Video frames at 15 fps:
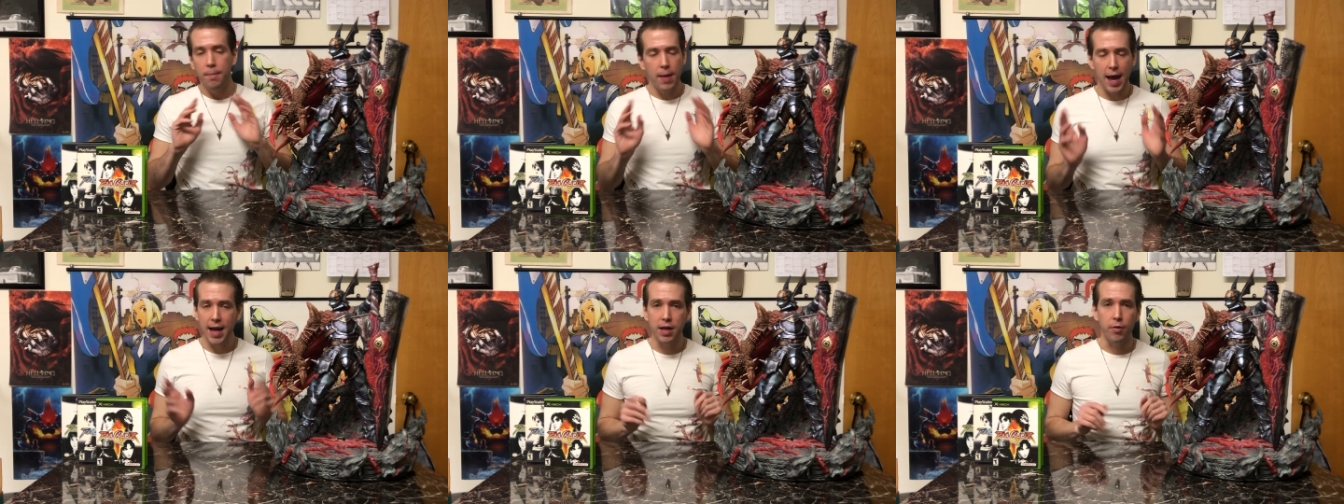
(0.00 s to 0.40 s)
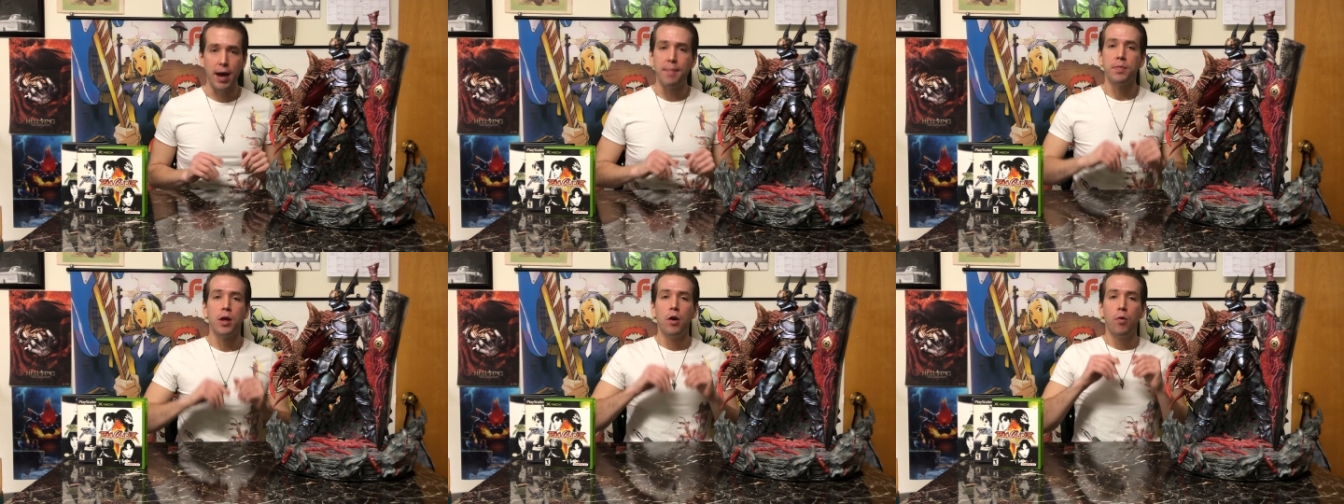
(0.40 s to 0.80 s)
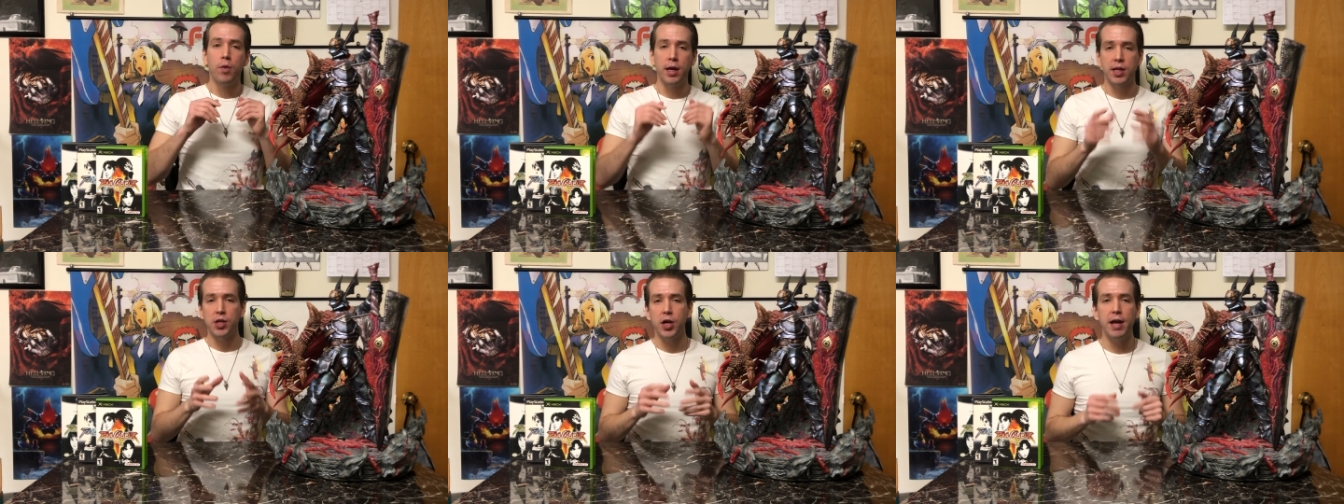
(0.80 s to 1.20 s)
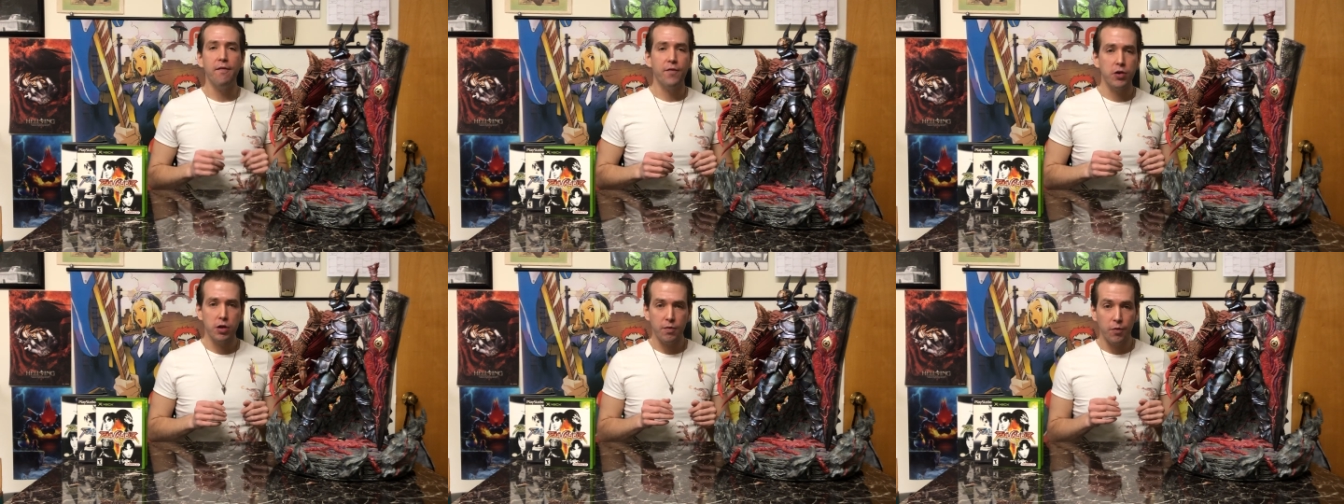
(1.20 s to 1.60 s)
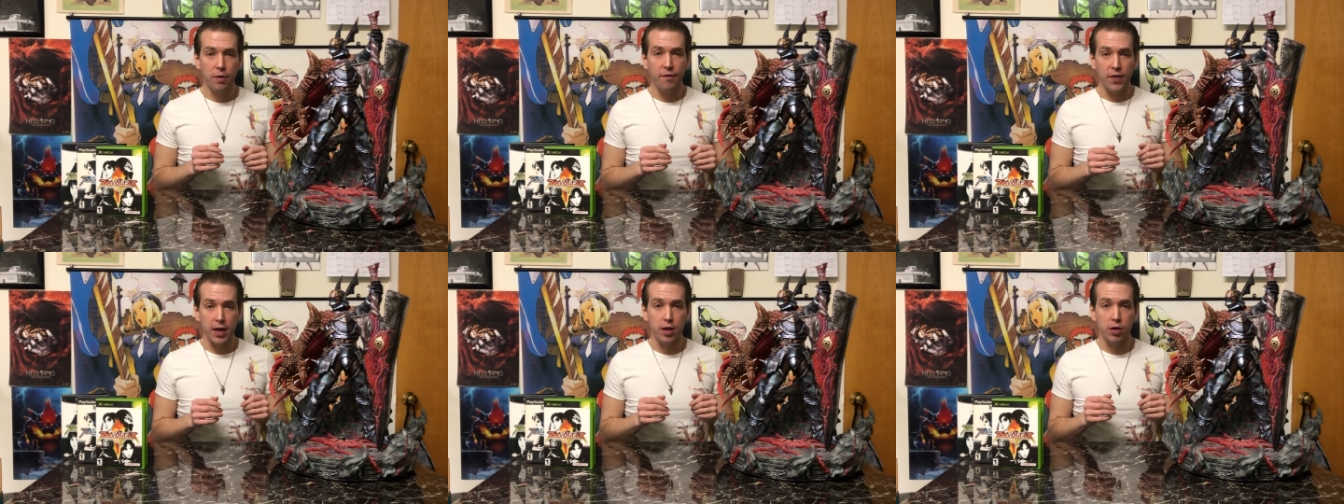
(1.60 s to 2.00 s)
Anyway, when I saw that First
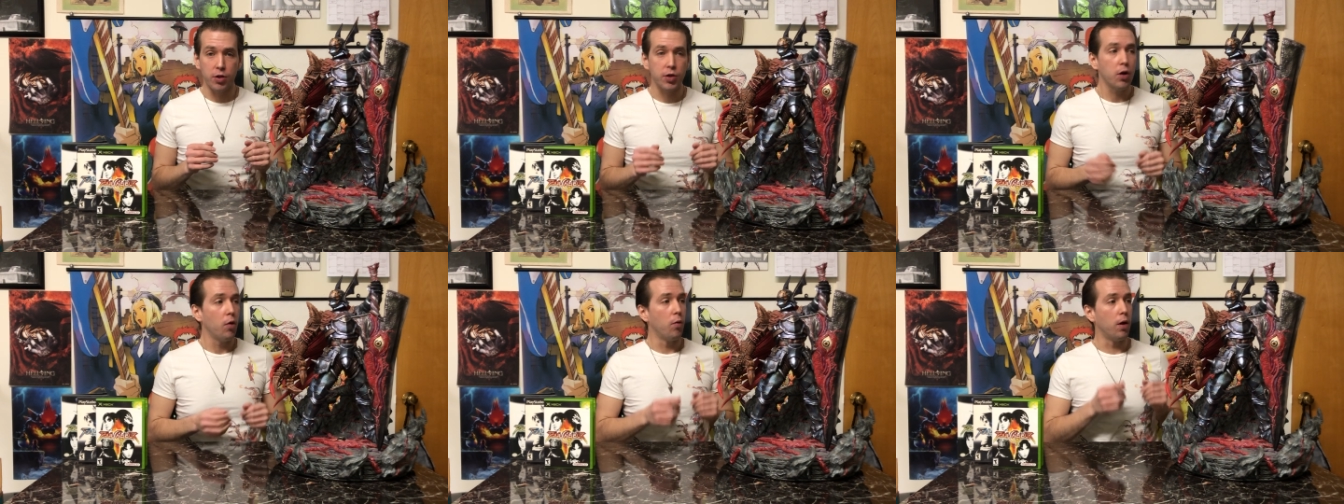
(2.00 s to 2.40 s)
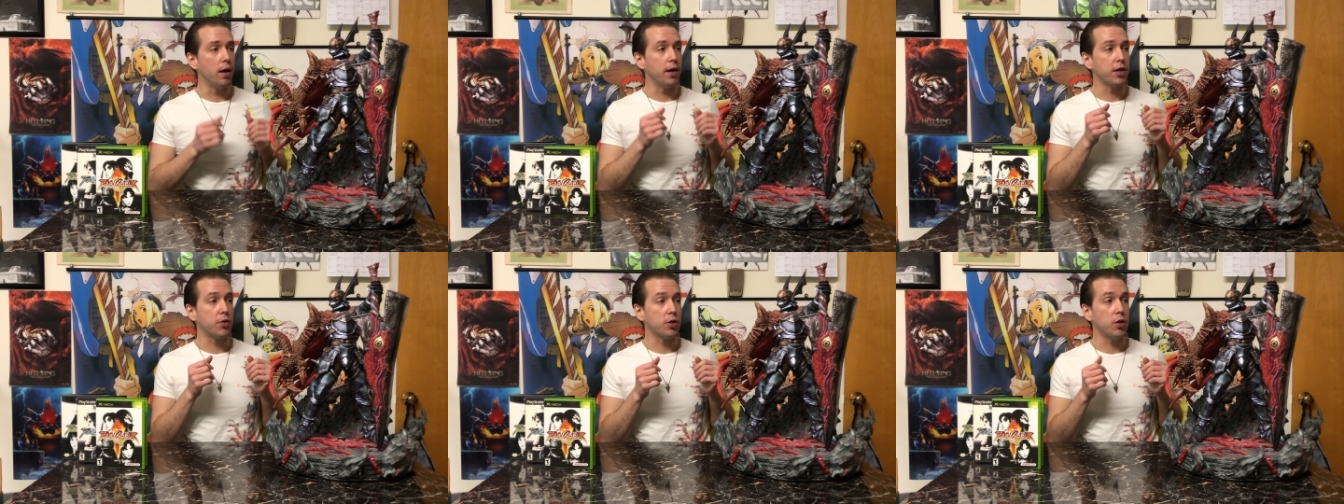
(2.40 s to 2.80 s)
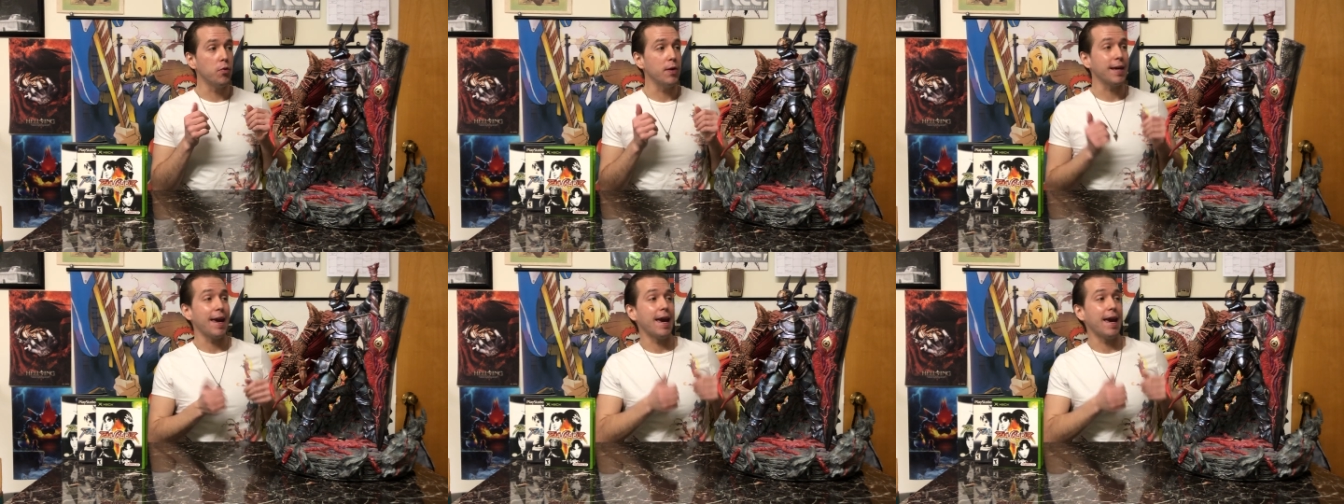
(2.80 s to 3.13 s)
Four Figures was doing